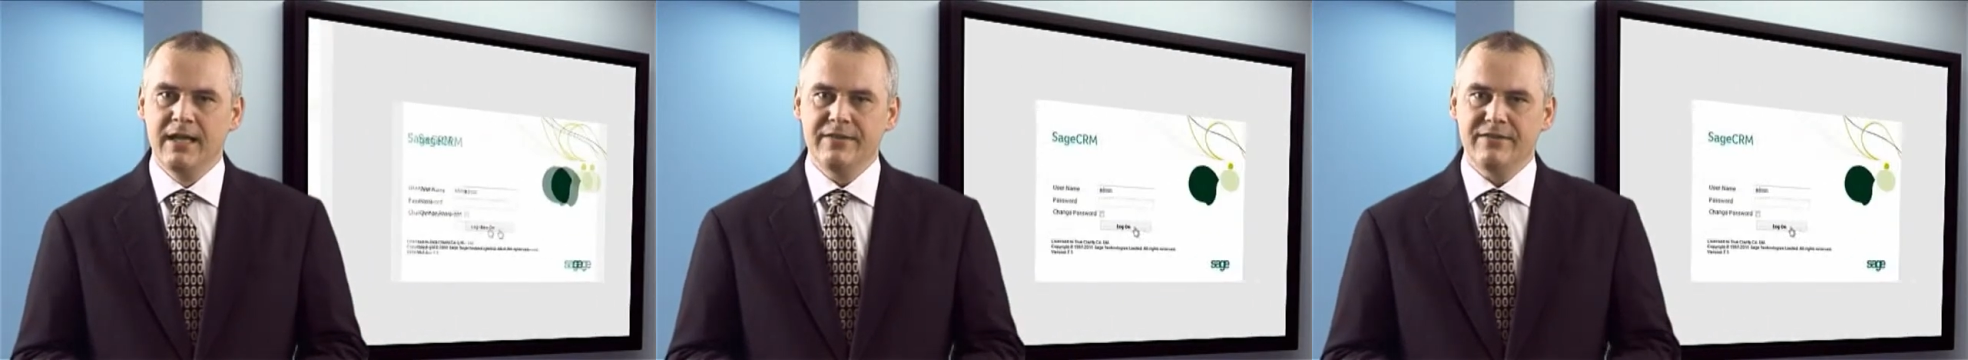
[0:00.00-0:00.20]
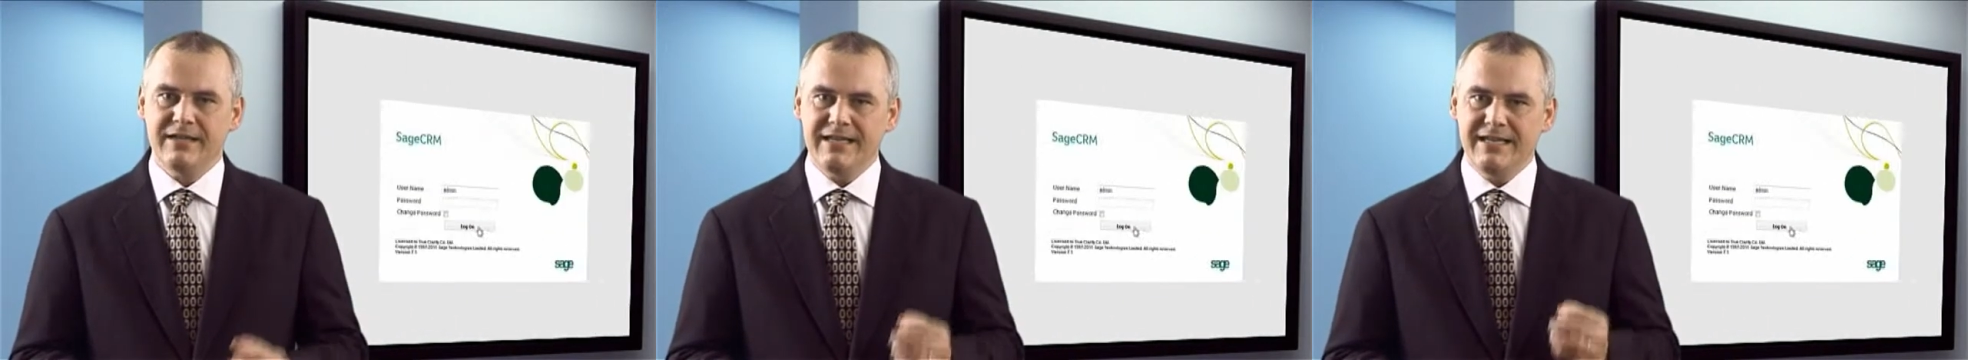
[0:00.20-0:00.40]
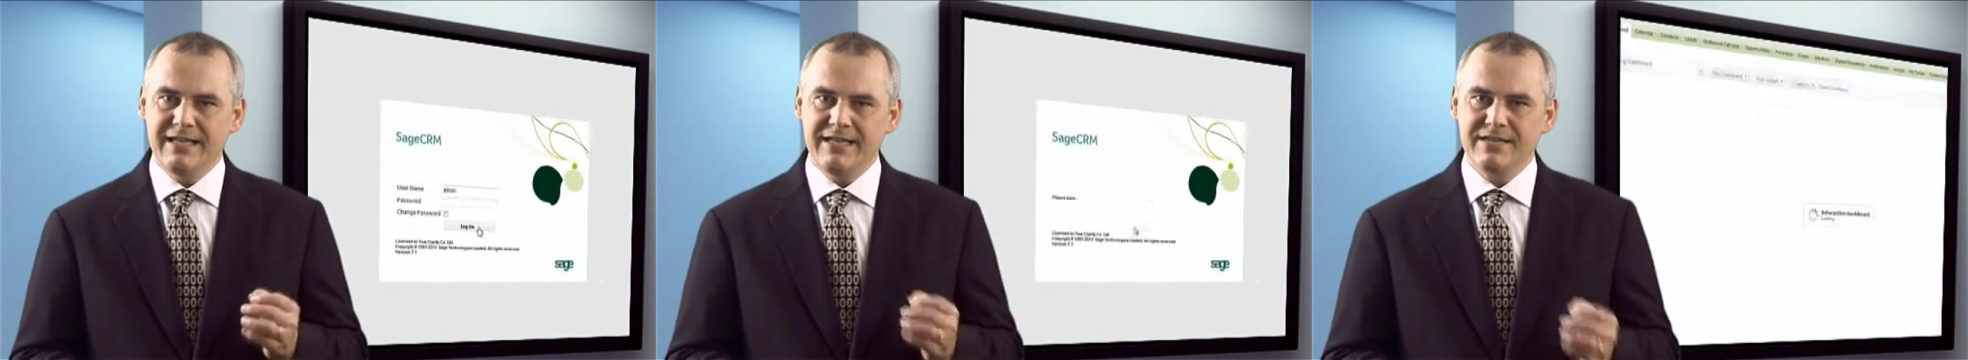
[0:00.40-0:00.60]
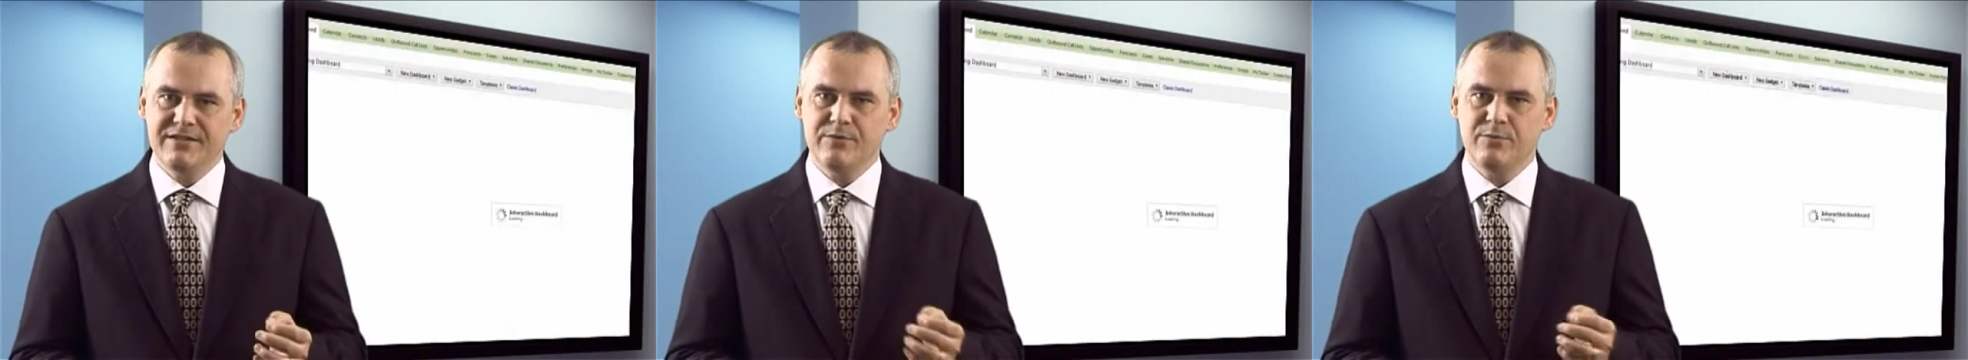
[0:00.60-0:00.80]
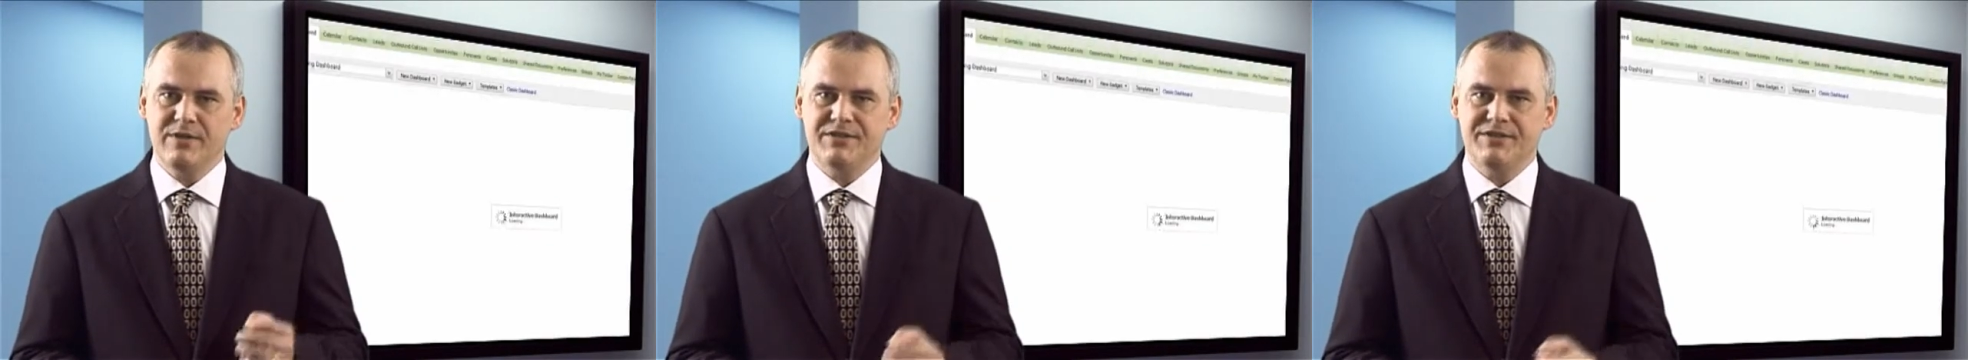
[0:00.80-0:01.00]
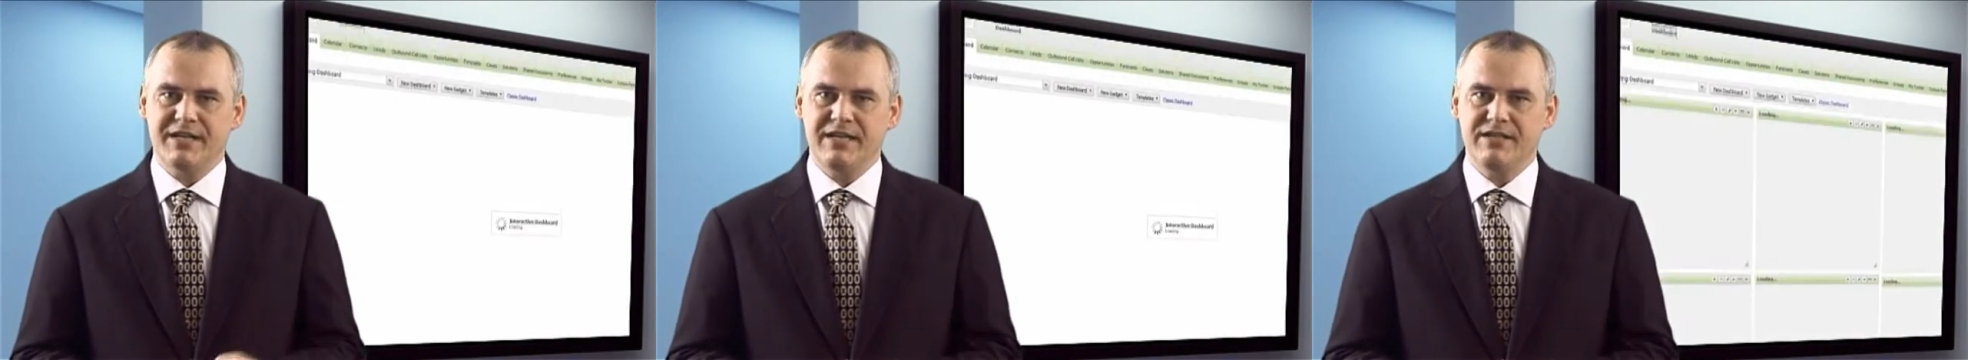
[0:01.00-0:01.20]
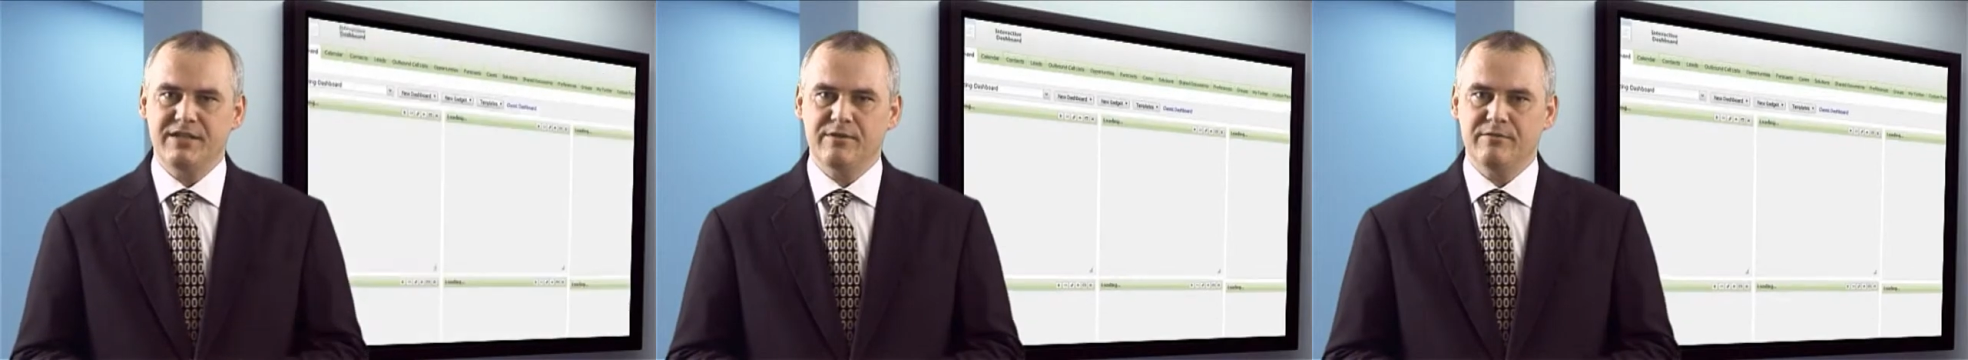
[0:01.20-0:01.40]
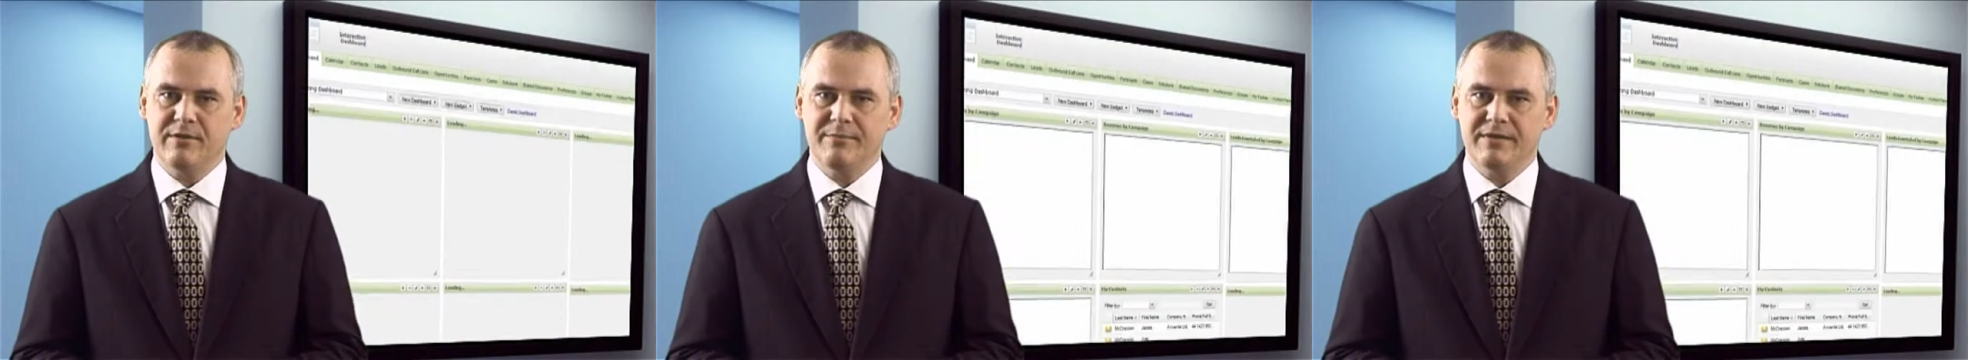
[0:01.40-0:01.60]
The ease in which Sage
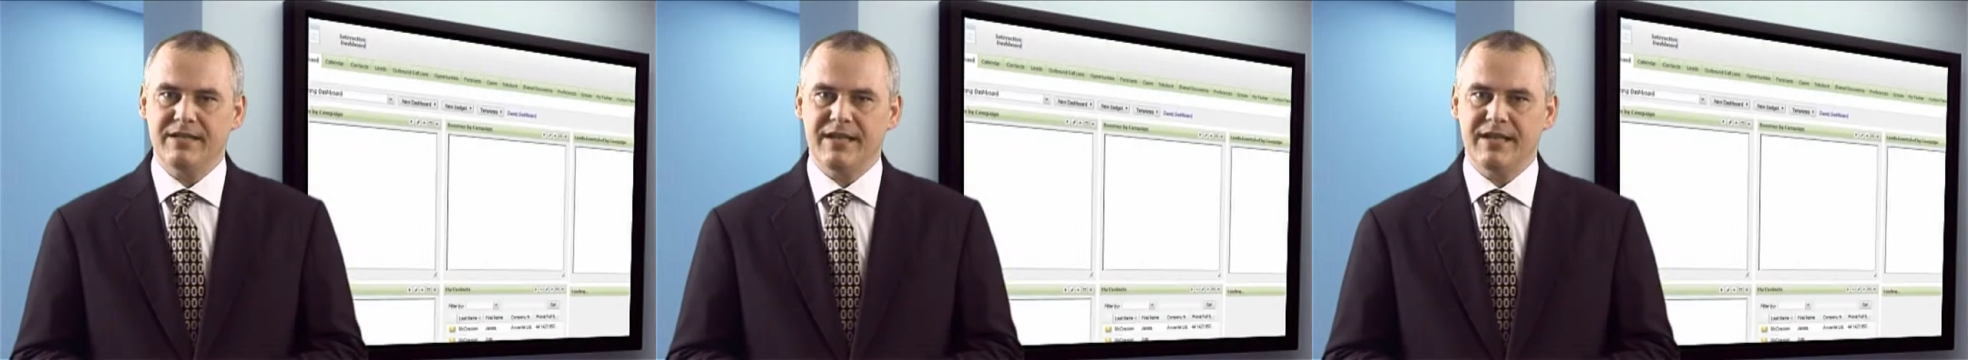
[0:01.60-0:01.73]
CRM